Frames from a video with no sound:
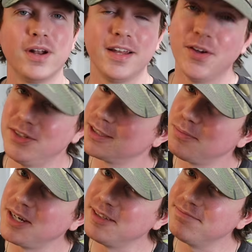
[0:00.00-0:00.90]
I know this
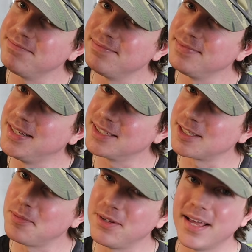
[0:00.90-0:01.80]
might get
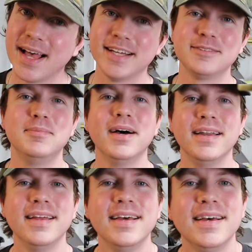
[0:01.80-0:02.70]
some of you guys, but
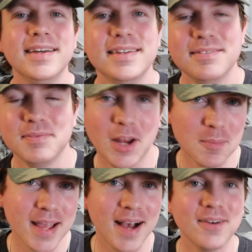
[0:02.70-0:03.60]
hear
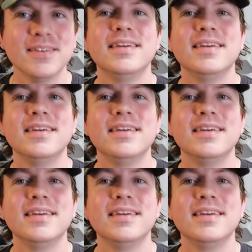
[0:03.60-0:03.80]
me out.